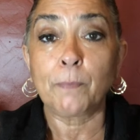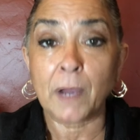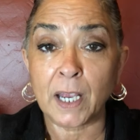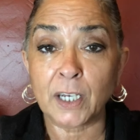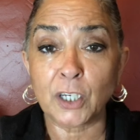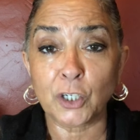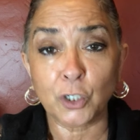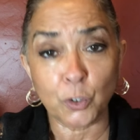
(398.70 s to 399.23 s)

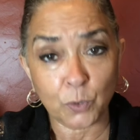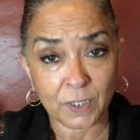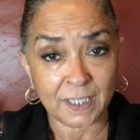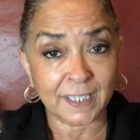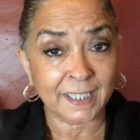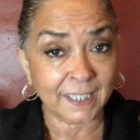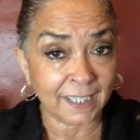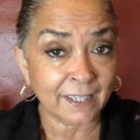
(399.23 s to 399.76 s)
but you
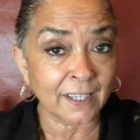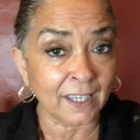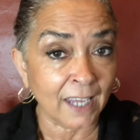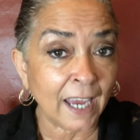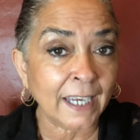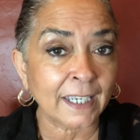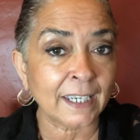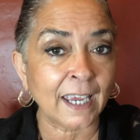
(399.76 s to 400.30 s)
could see the
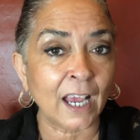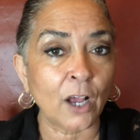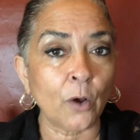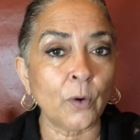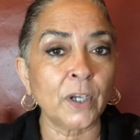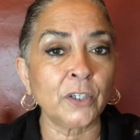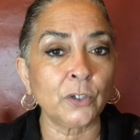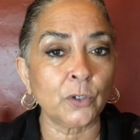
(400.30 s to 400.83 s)
light
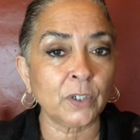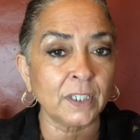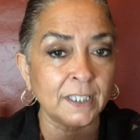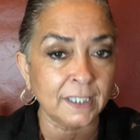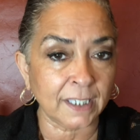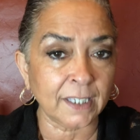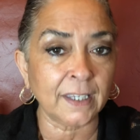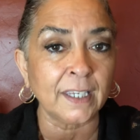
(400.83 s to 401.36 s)
now and you could
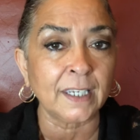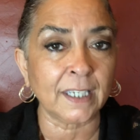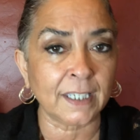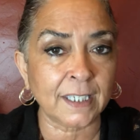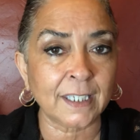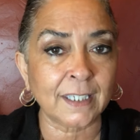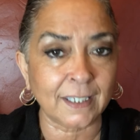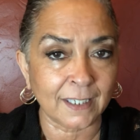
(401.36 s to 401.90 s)
see that
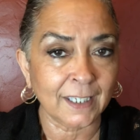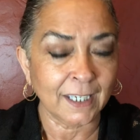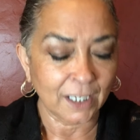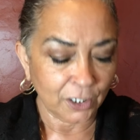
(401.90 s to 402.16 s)
it's